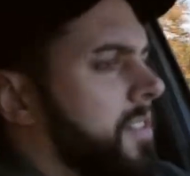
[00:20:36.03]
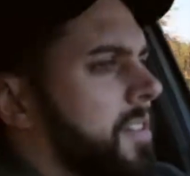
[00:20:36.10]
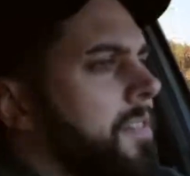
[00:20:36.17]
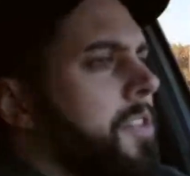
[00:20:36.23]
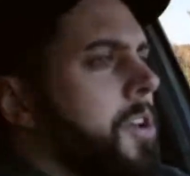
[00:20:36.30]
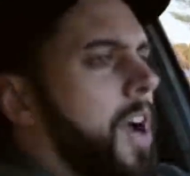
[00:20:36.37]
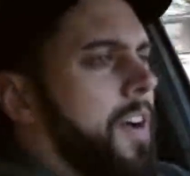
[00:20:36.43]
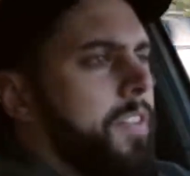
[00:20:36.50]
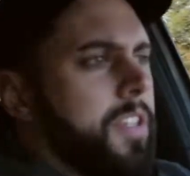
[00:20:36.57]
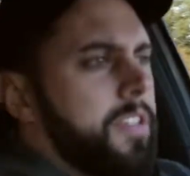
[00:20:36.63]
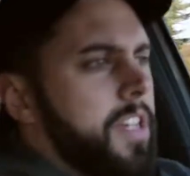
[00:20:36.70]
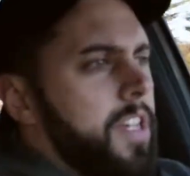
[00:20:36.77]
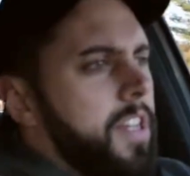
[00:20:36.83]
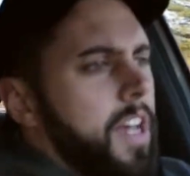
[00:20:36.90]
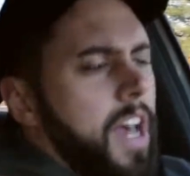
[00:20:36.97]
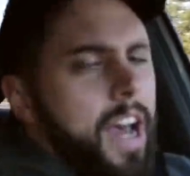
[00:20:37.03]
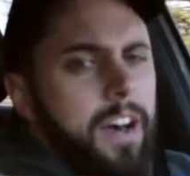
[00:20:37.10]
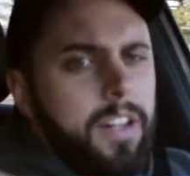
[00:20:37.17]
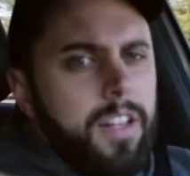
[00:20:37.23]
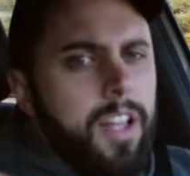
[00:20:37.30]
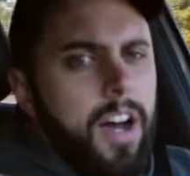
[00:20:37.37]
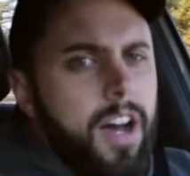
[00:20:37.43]
If you haven't seen the how
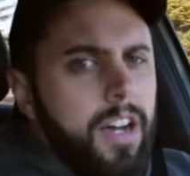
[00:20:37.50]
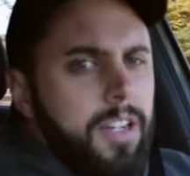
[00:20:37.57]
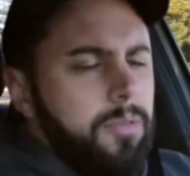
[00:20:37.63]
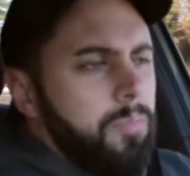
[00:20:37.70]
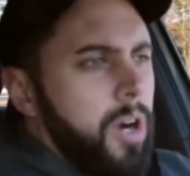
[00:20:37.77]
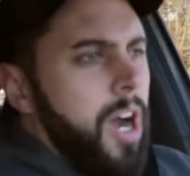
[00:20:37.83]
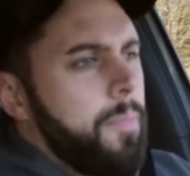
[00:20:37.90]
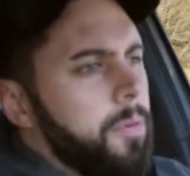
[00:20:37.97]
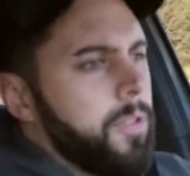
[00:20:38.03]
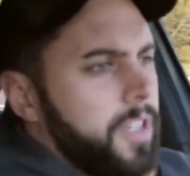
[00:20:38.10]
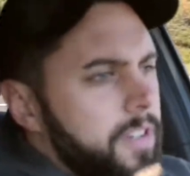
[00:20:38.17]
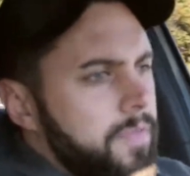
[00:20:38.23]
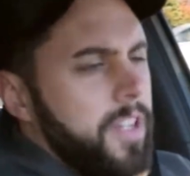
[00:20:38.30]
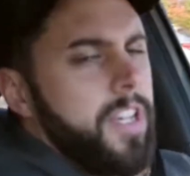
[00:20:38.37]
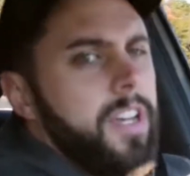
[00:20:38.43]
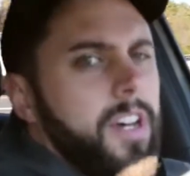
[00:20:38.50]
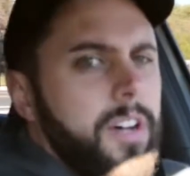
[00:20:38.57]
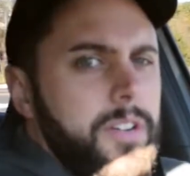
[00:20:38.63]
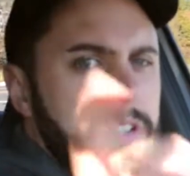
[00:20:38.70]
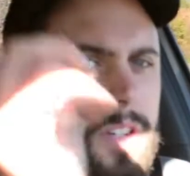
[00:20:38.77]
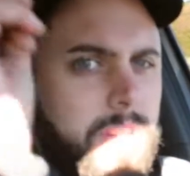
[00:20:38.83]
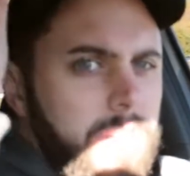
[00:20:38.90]
to log properly video,
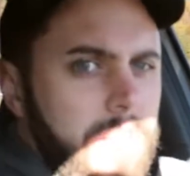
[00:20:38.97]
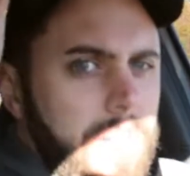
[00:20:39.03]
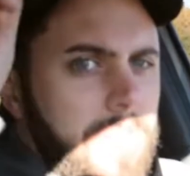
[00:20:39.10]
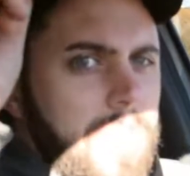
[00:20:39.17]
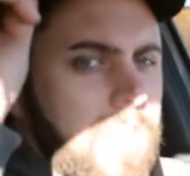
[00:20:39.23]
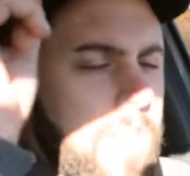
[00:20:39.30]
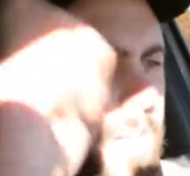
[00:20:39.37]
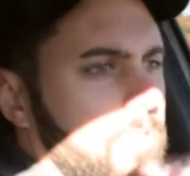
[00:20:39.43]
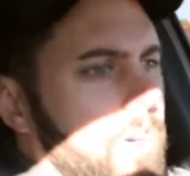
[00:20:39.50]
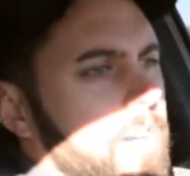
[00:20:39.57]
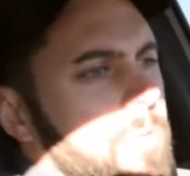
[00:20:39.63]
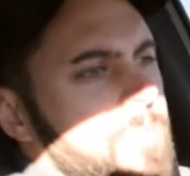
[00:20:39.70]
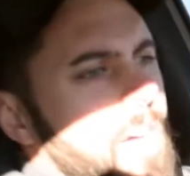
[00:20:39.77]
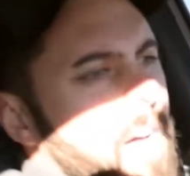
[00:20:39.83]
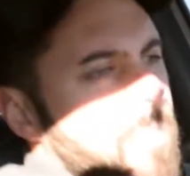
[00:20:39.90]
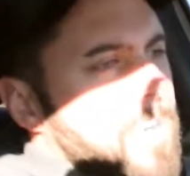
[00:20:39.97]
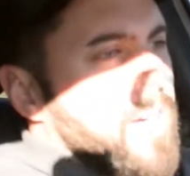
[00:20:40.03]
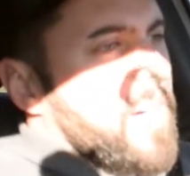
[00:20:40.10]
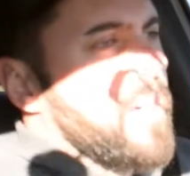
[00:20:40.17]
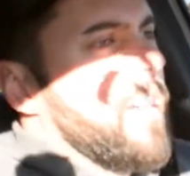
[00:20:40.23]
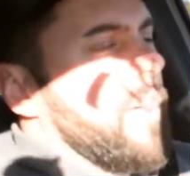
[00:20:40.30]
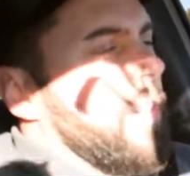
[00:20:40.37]
you can click on the link right up top
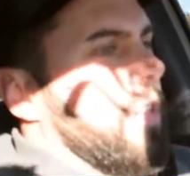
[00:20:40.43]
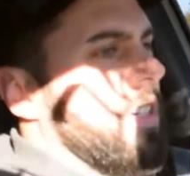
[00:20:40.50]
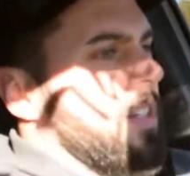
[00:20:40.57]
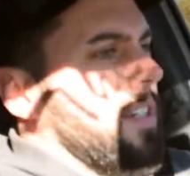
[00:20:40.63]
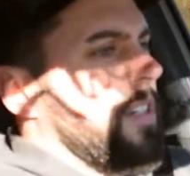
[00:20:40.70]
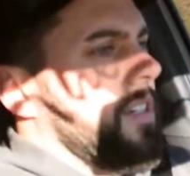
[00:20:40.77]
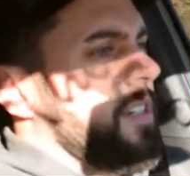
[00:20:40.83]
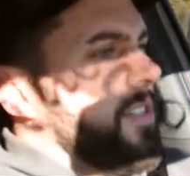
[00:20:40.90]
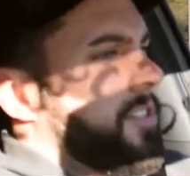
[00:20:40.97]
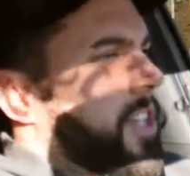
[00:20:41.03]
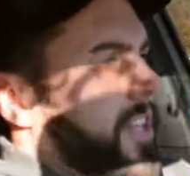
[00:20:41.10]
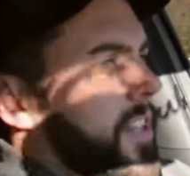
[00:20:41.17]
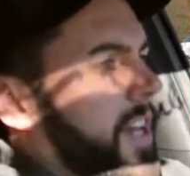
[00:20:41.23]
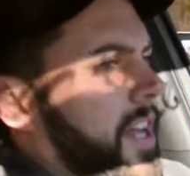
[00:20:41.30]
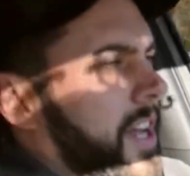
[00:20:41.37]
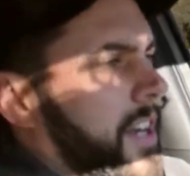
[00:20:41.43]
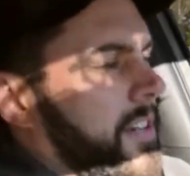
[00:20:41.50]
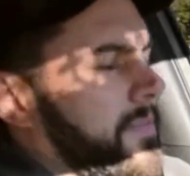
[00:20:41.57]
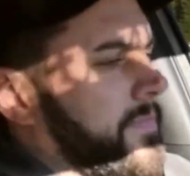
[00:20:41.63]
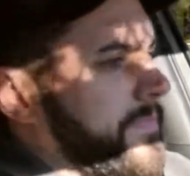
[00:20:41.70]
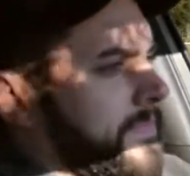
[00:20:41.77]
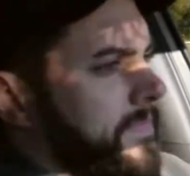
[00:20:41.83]
here. Check that out.
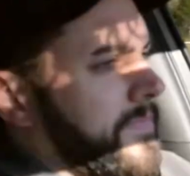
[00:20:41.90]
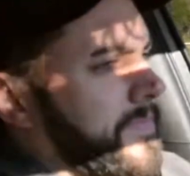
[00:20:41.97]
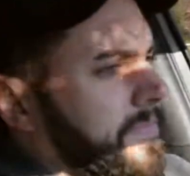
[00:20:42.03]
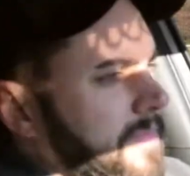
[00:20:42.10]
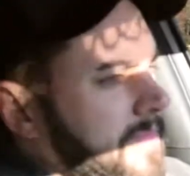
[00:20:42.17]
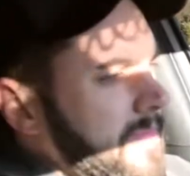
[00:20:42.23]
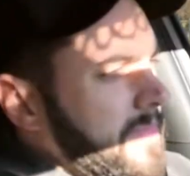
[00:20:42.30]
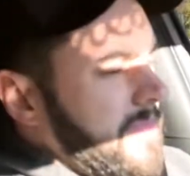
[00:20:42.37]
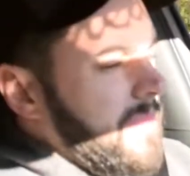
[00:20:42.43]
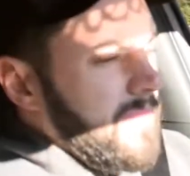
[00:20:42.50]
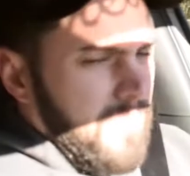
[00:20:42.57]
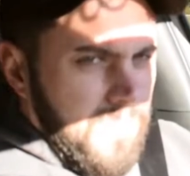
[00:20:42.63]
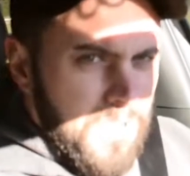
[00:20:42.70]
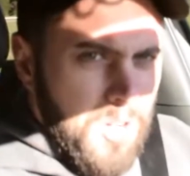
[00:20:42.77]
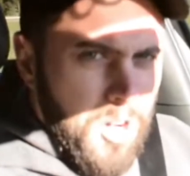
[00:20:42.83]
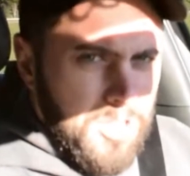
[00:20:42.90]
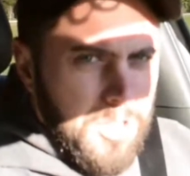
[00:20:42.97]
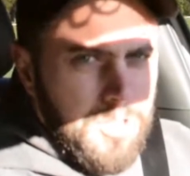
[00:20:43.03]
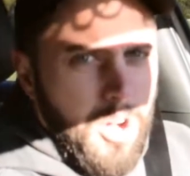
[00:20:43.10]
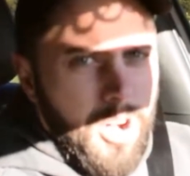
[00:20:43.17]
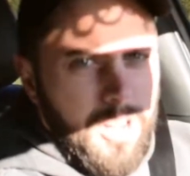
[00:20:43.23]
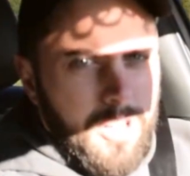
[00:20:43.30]
We'll also
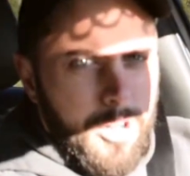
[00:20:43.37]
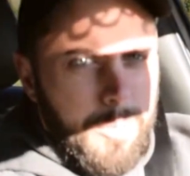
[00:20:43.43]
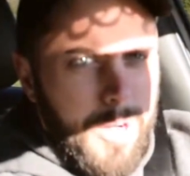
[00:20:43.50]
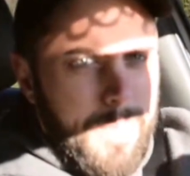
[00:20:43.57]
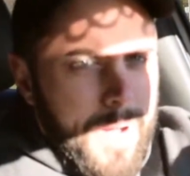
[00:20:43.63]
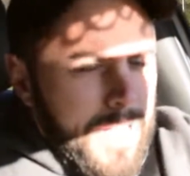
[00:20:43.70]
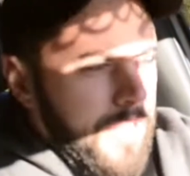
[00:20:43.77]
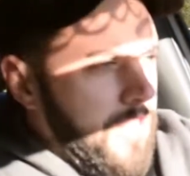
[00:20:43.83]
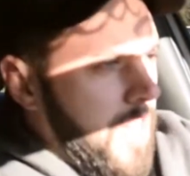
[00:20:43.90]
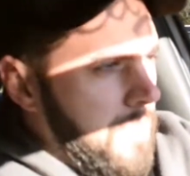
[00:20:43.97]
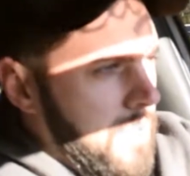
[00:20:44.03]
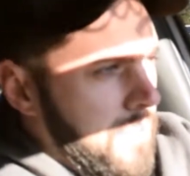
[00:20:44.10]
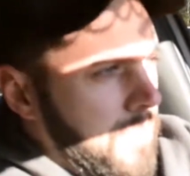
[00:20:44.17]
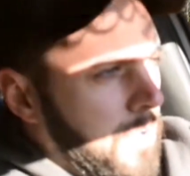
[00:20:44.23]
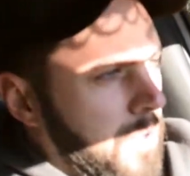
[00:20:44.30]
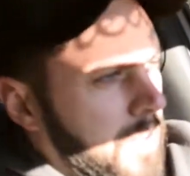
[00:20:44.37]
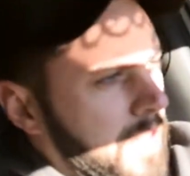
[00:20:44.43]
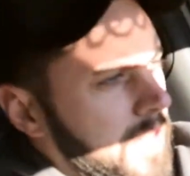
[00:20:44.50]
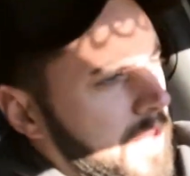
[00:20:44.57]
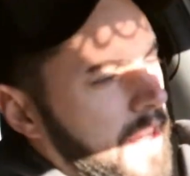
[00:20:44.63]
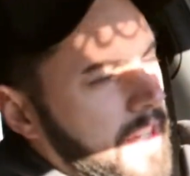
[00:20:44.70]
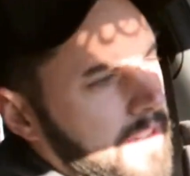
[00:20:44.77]
talk a little bit about the JB4
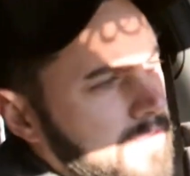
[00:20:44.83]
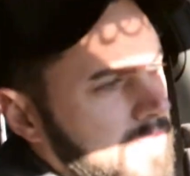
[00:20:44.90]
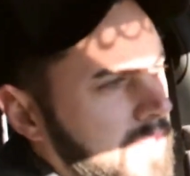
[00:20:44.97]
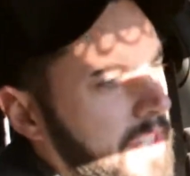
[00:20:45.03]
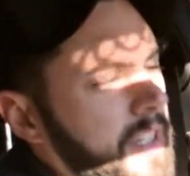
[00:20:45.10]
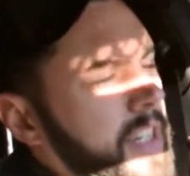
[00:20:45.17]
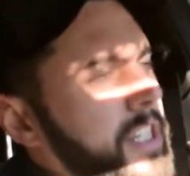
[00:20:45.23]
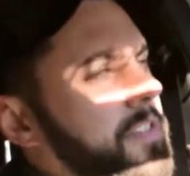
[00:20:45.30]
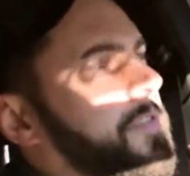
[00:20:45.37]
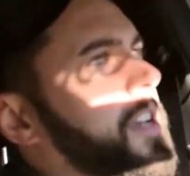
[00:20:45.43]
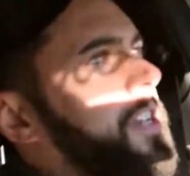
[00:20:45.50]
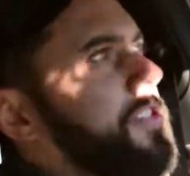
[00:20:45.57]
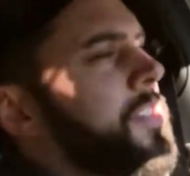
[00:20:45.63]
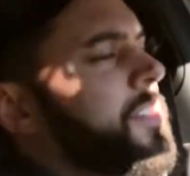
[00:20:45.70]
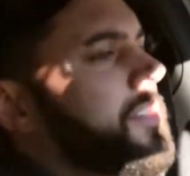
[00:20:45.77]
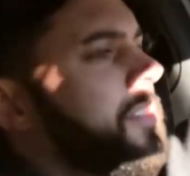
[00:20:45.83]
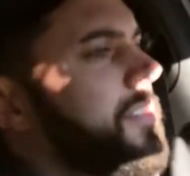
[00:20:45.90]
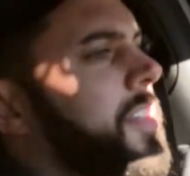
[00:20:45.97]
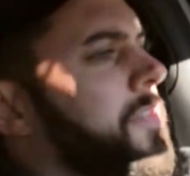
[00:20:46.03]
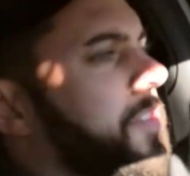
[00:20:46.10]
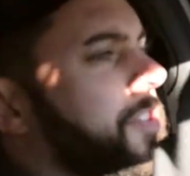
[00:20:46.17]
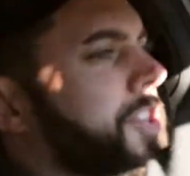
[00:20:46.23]
and like its features and
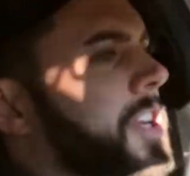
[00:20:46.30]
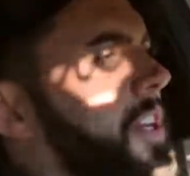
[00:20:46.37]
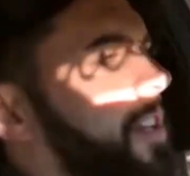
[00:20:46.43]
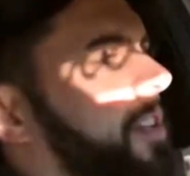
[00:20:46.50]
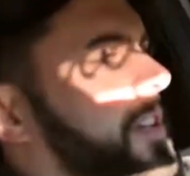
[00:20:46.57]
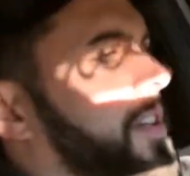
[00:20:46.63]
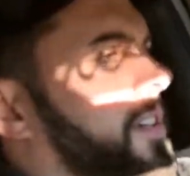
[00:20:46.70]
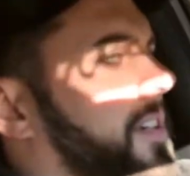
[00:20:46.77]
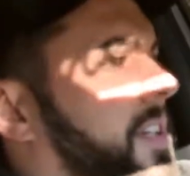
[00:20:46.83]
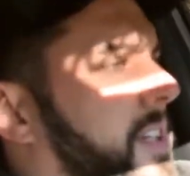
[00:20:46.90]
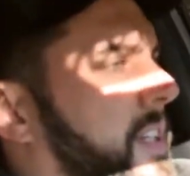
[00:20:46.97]
different shit it can do.